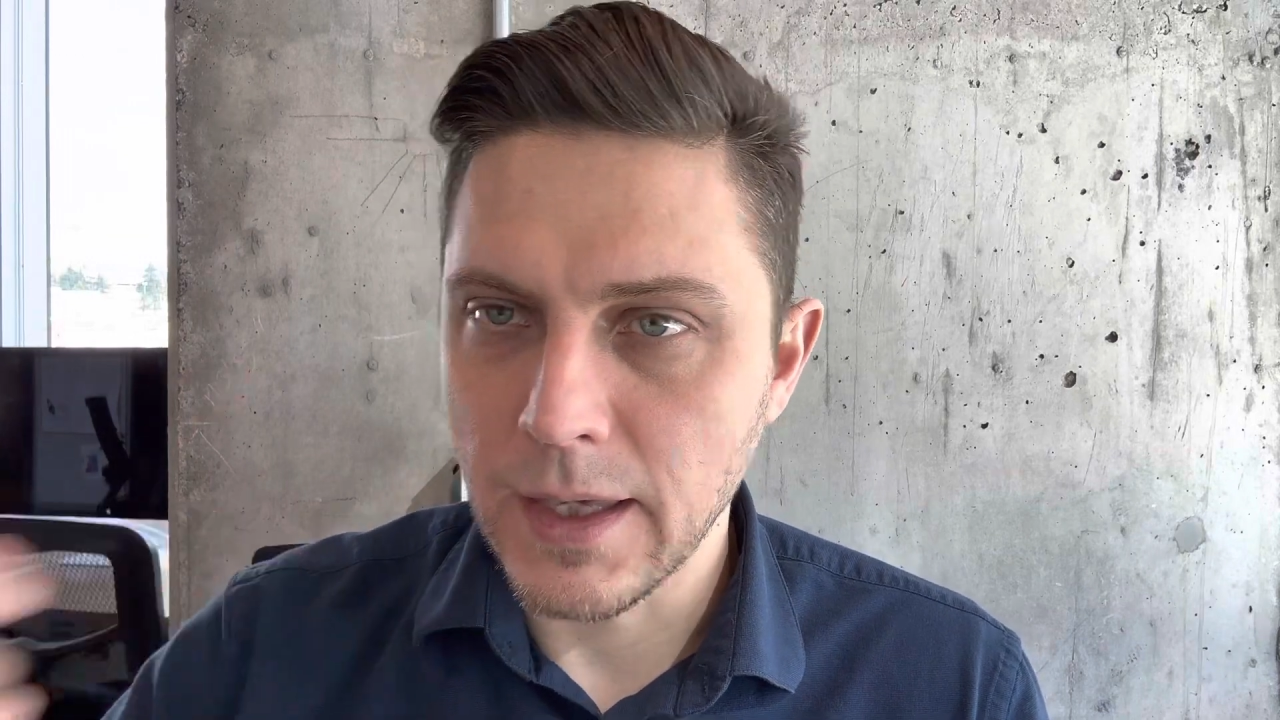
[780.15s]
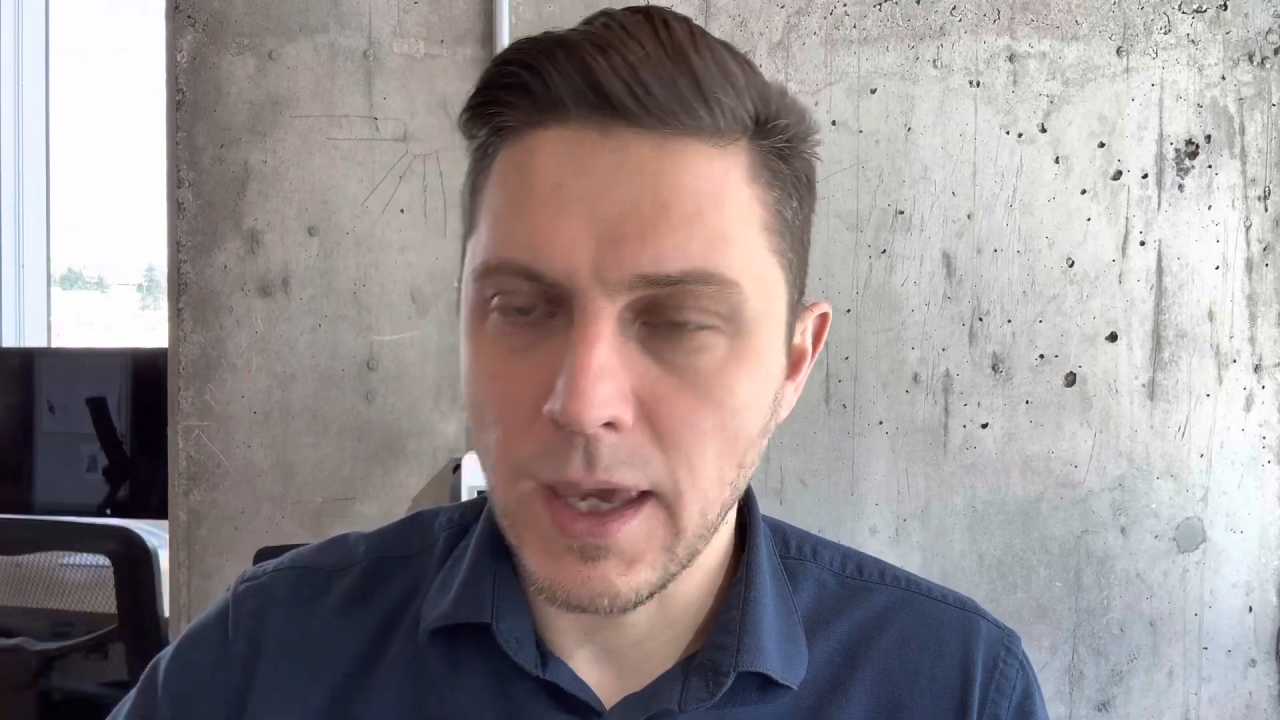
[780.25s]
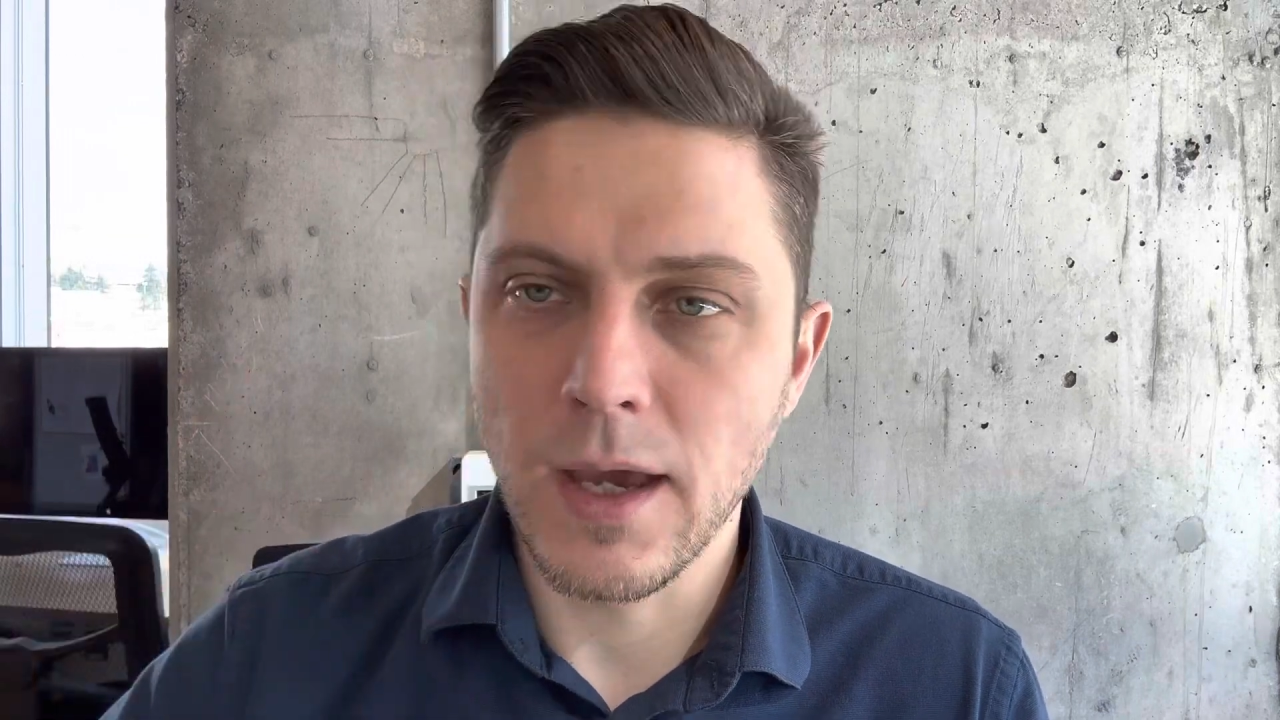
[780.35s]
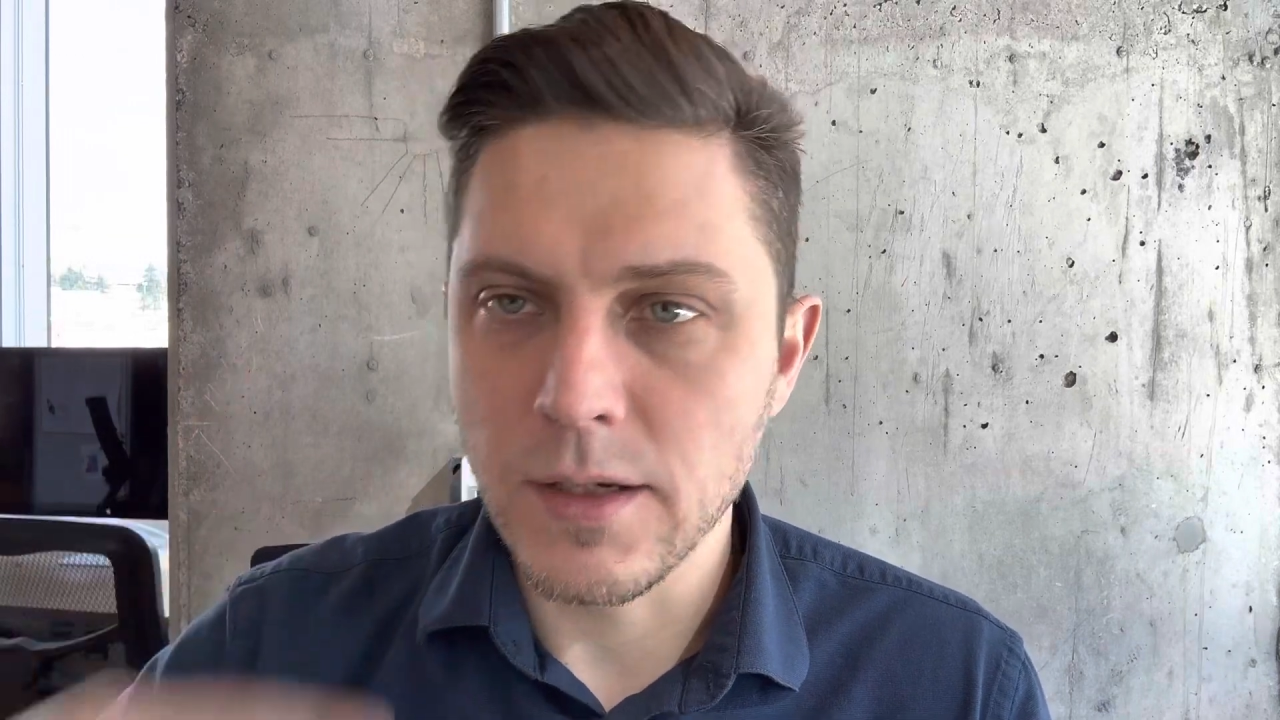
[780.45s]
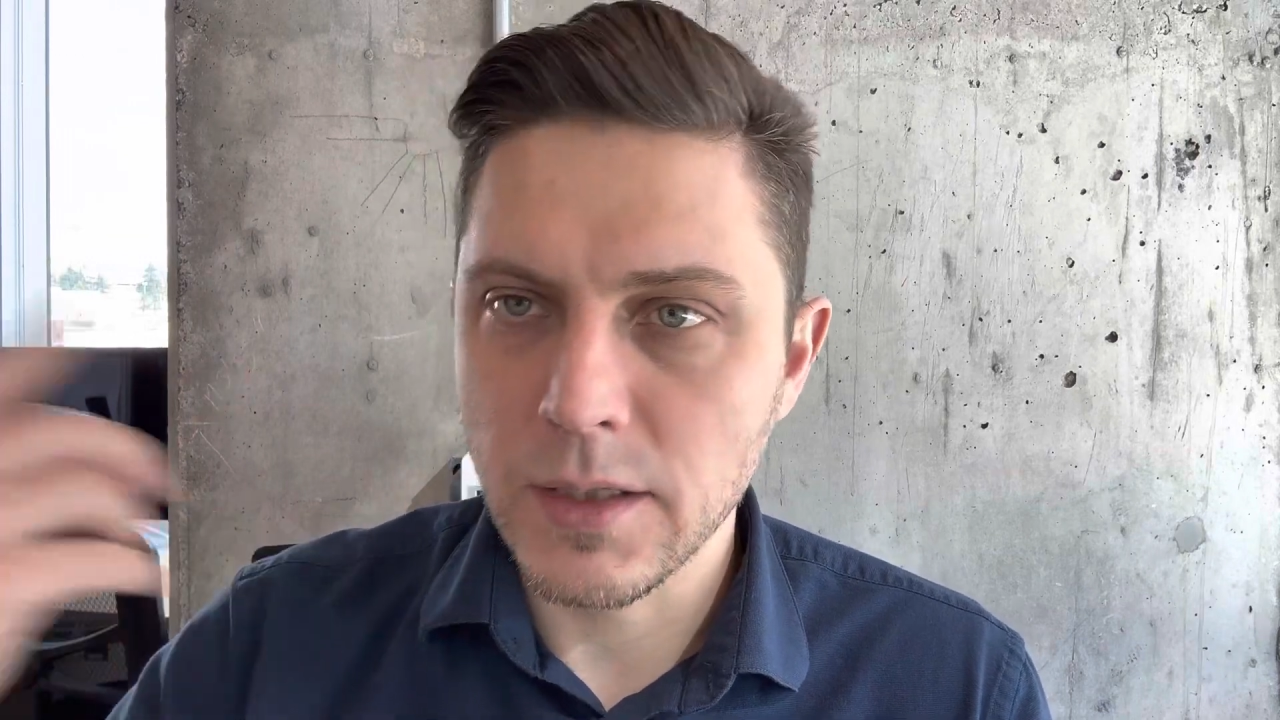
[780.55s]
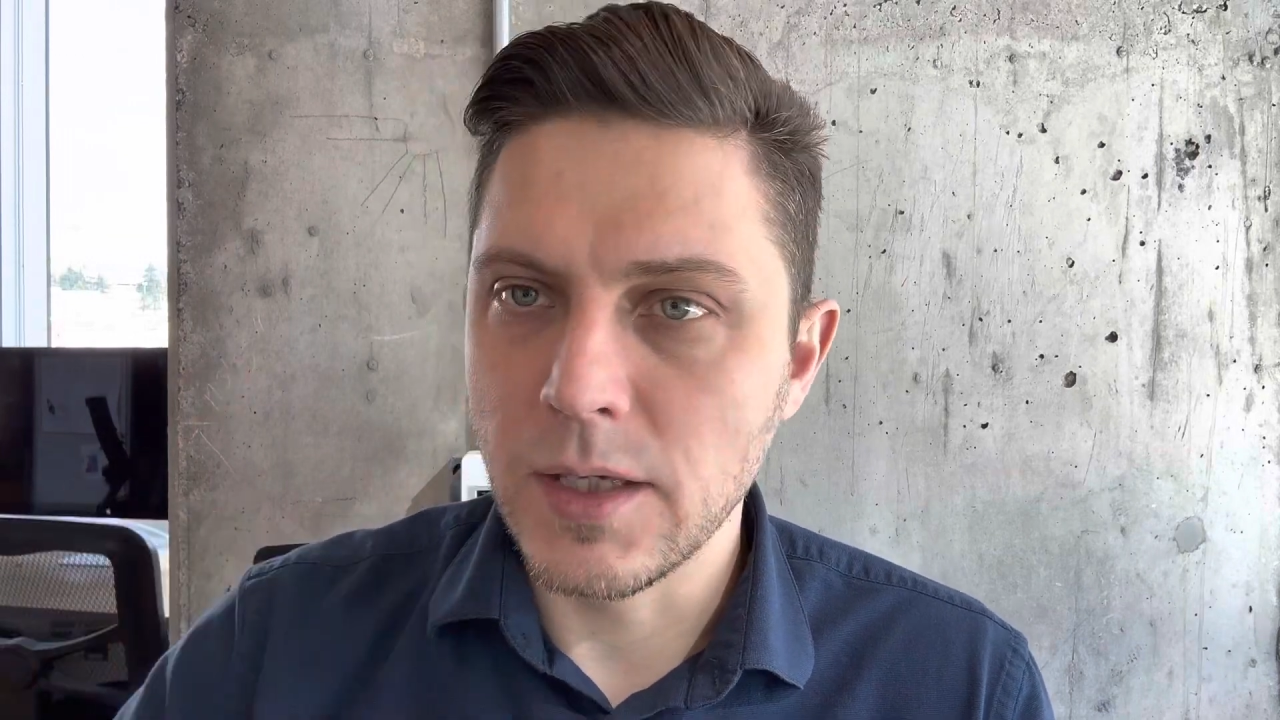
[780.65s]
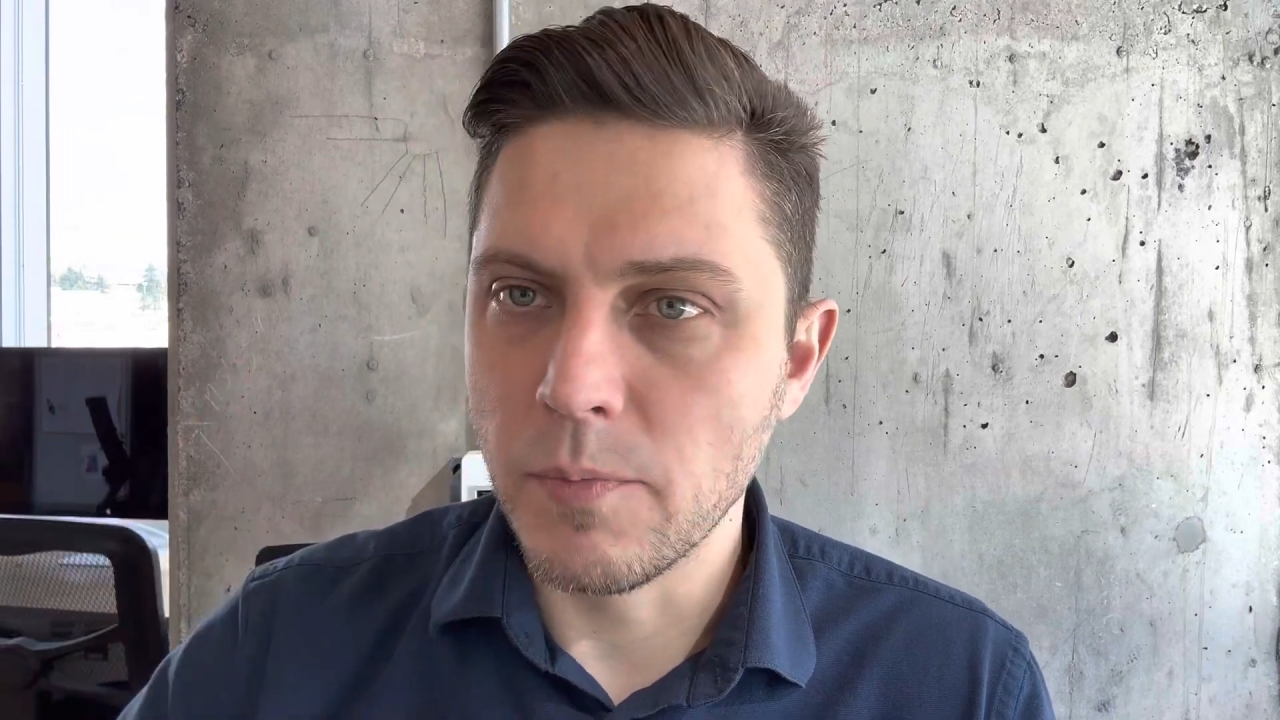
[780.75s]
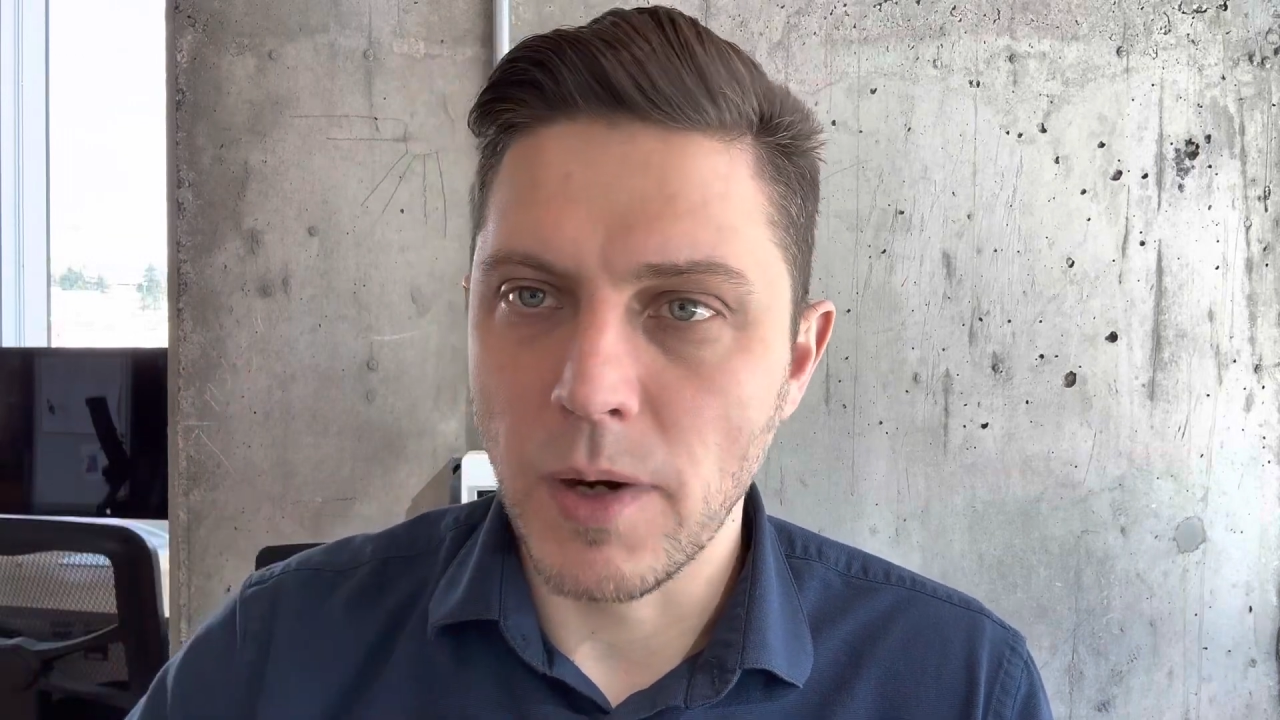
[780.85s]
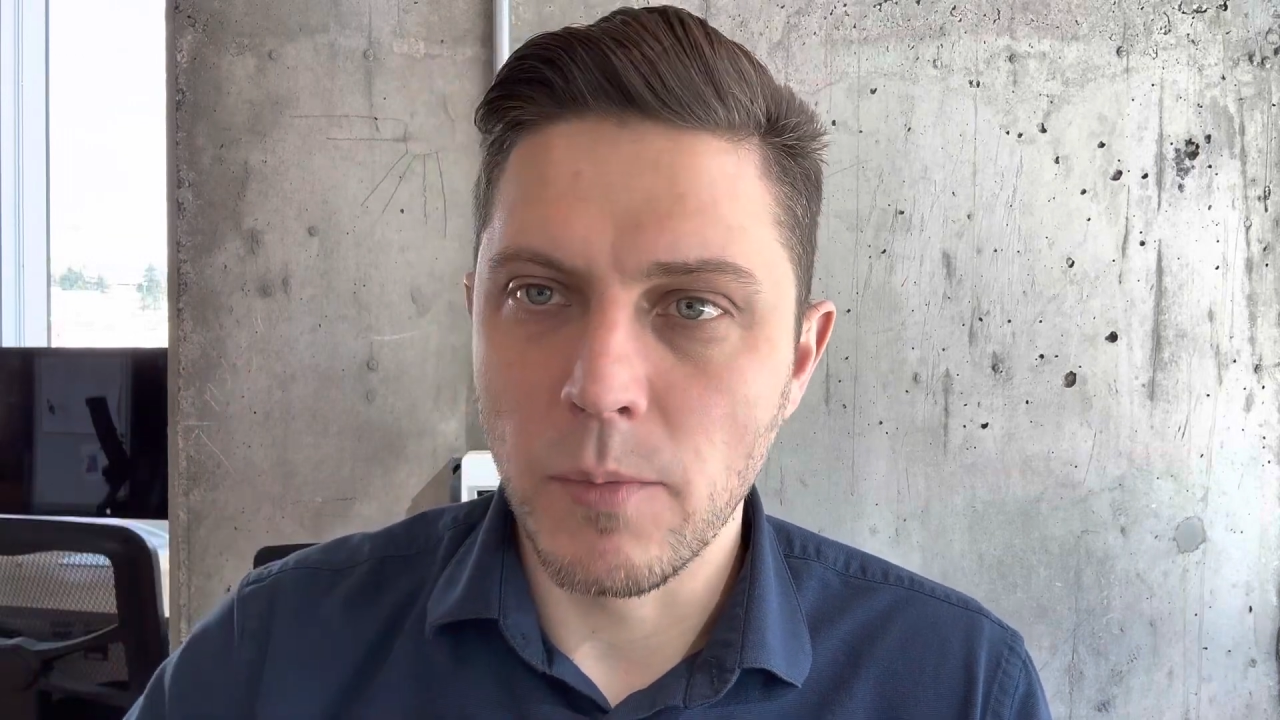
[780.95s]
can't keep